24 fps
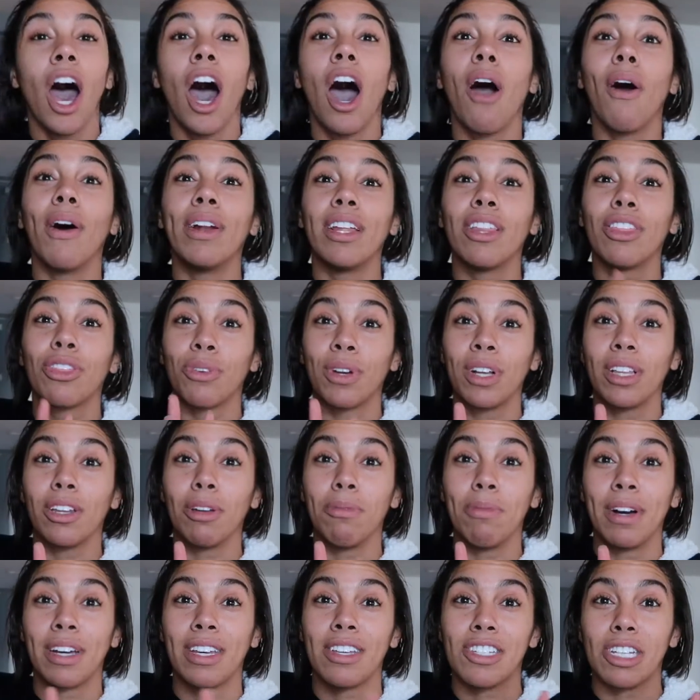Oh, I did 3
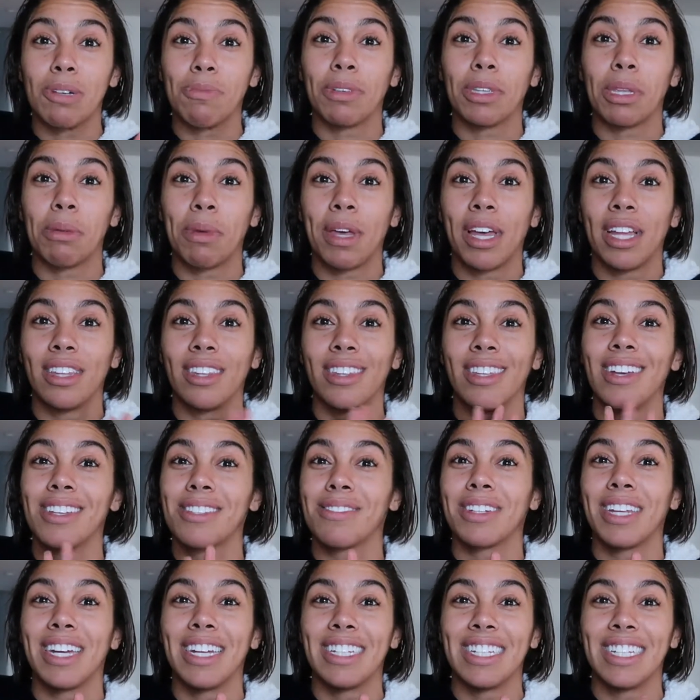Little Monkeys Jump on the Bed.
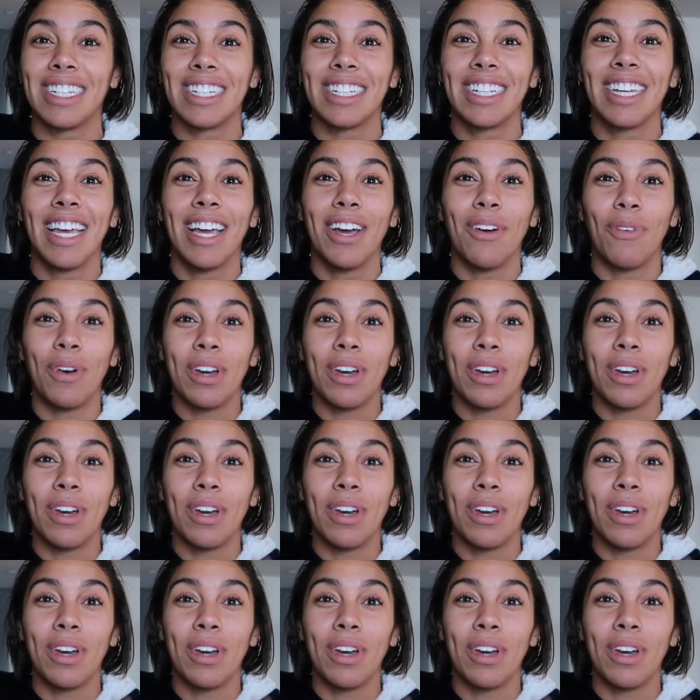That's what I did.